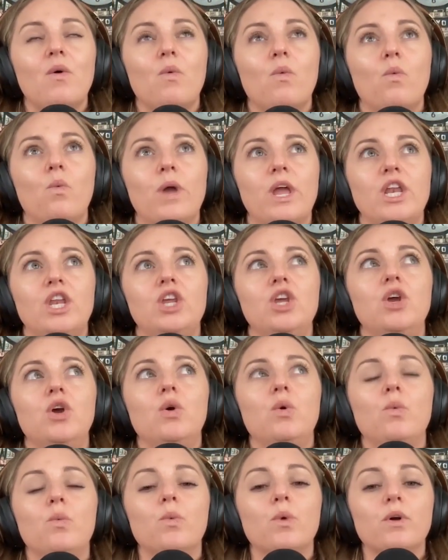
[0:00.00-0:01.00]
when
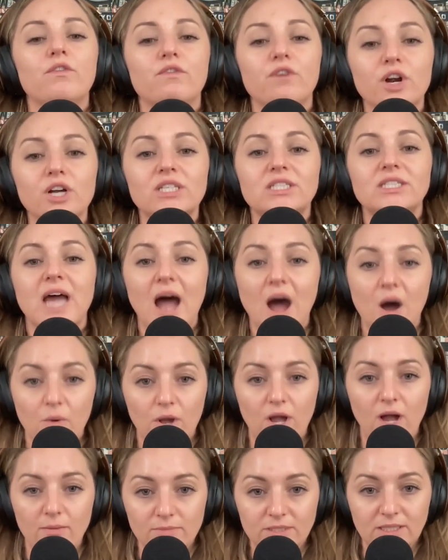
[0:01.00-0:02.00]
you reverse
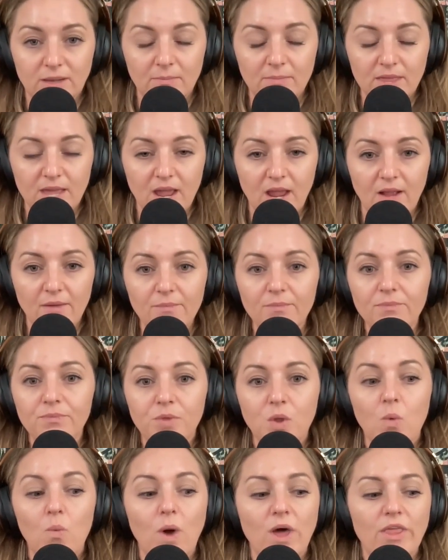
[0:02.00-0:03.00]
outcome something,
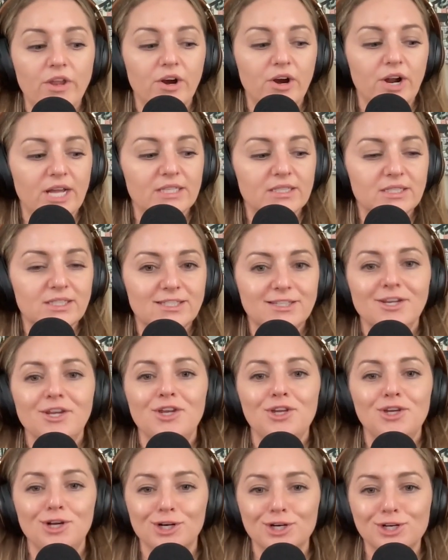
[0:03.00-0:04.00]
whether it's
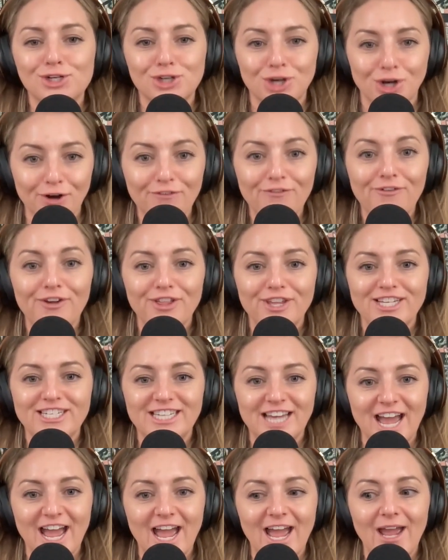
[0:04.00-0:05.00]
your shirt for the
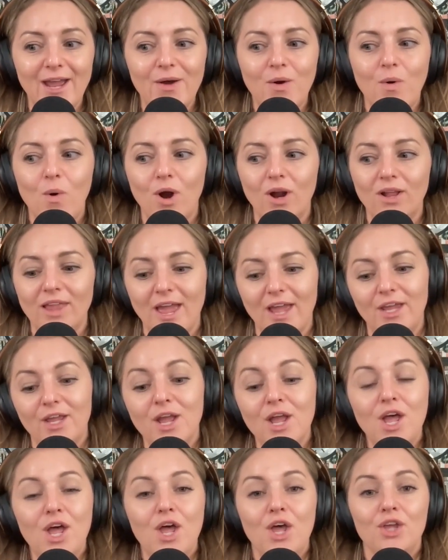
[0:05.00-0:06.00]
day or like
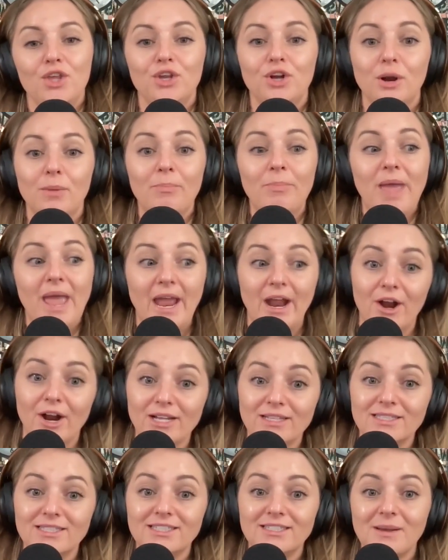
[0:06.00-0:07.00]
your
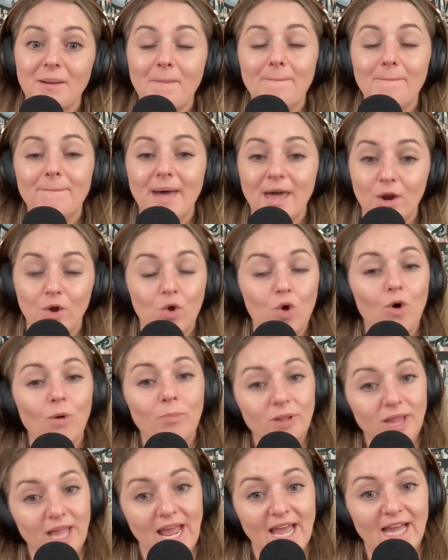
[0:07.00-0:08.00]
parents' medical
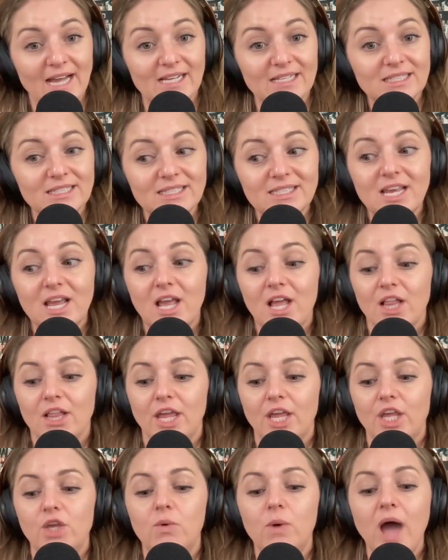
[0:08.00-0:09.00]
plans,
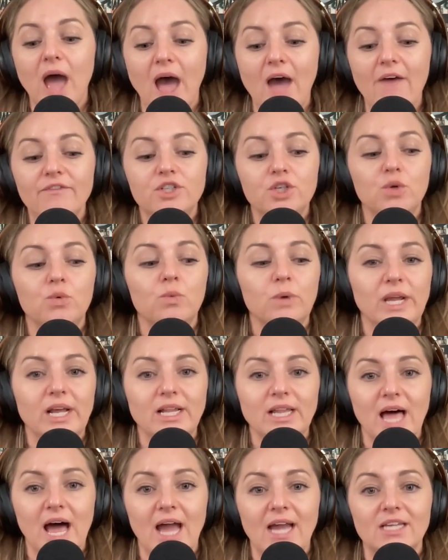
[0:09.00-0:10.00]
like you have to
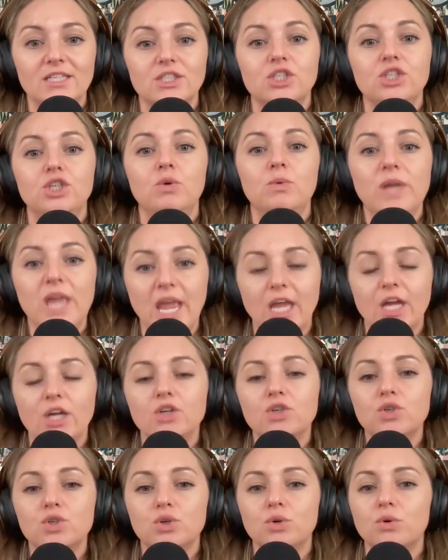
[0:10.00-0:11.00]
realize you
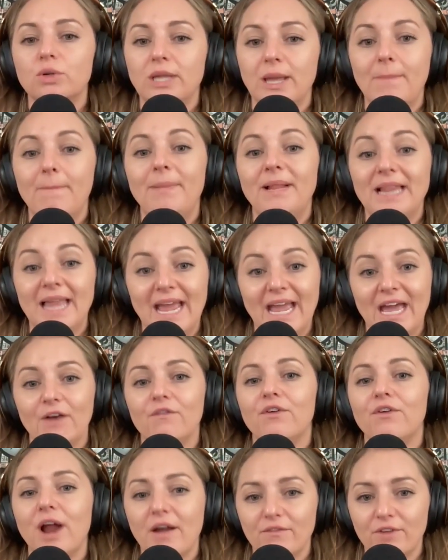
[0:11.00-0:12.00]
can't truly
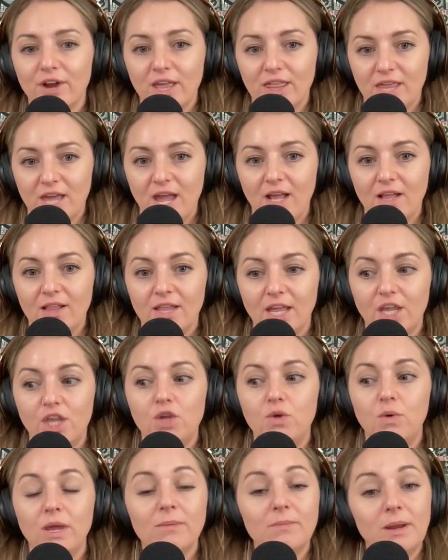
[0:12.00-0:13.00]
plan for everything. Like
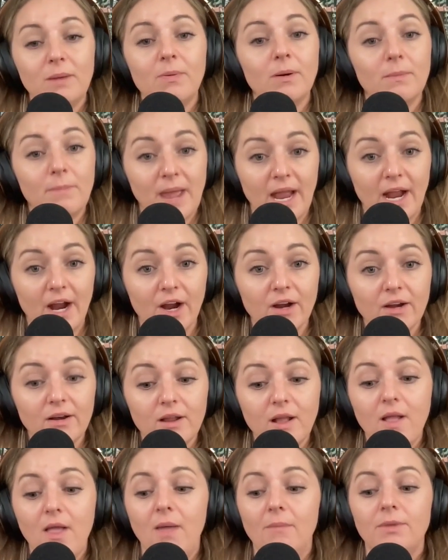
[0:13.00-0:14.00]
you can be prepared,
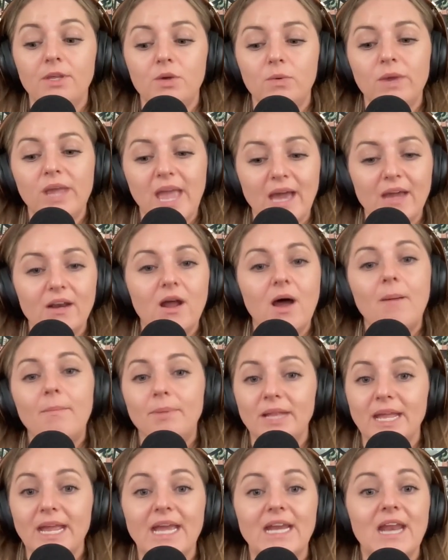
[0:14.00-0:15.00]
but you
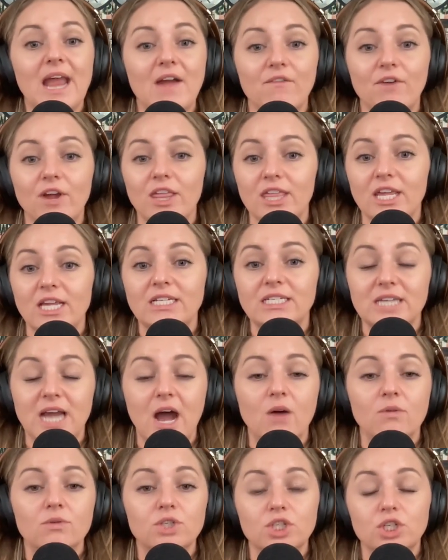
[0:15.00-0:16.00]
cannot plan everything
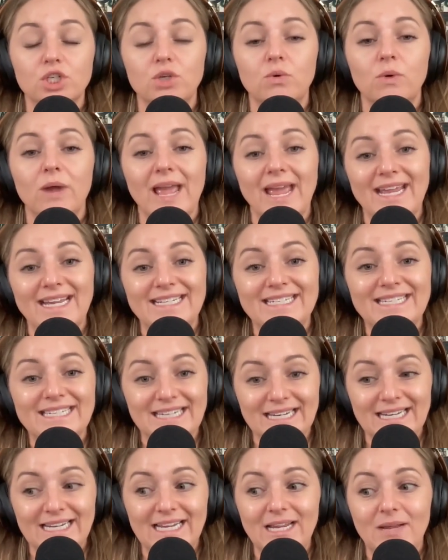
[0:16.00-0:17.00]
down to a
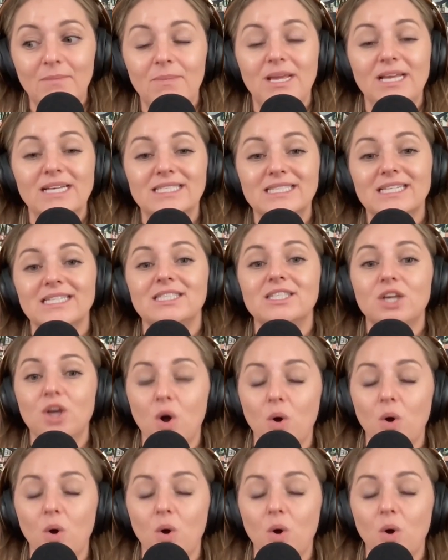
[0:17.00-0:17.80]
T because it's